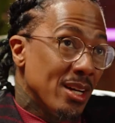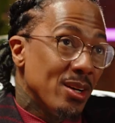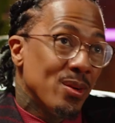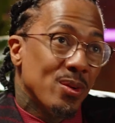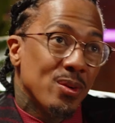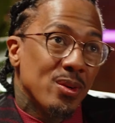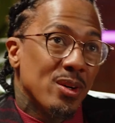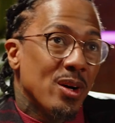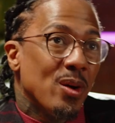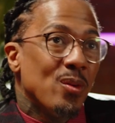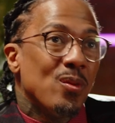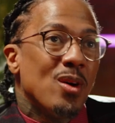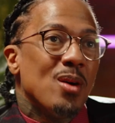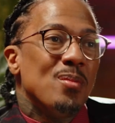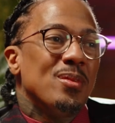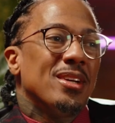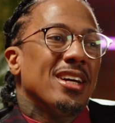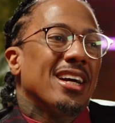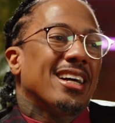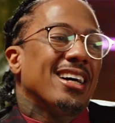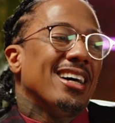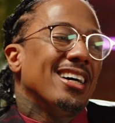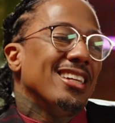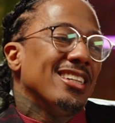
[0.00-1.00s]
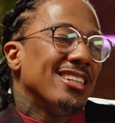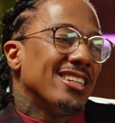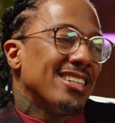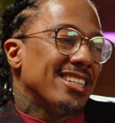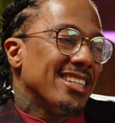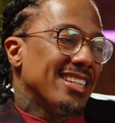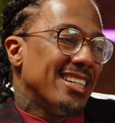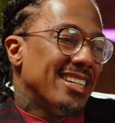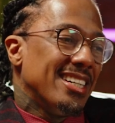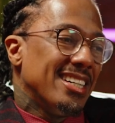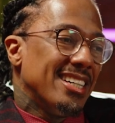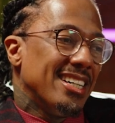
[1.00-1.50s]
a woman of
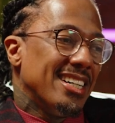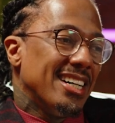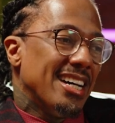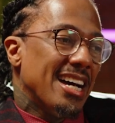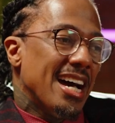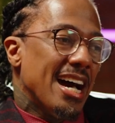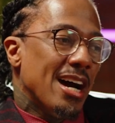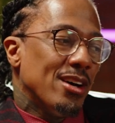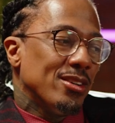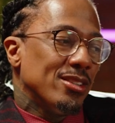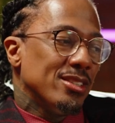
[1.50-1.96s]
color, how